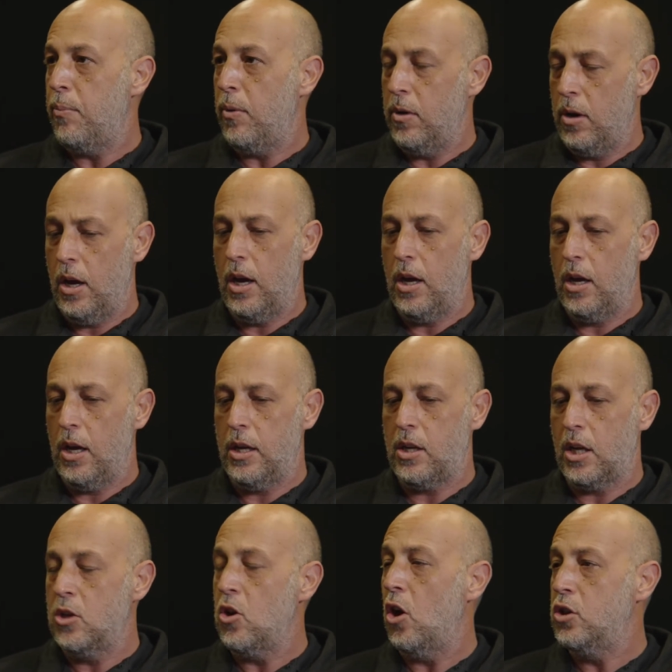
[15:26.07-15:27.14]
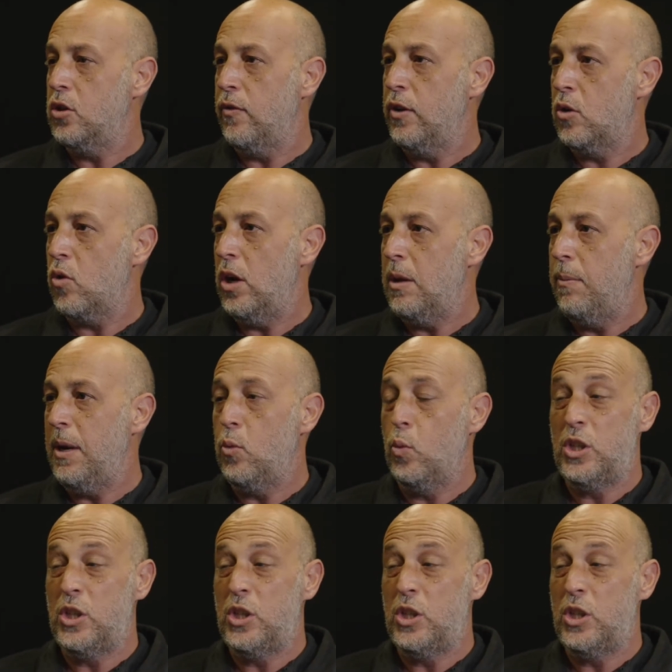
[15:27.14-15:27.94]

uh, technology of Incredibuild,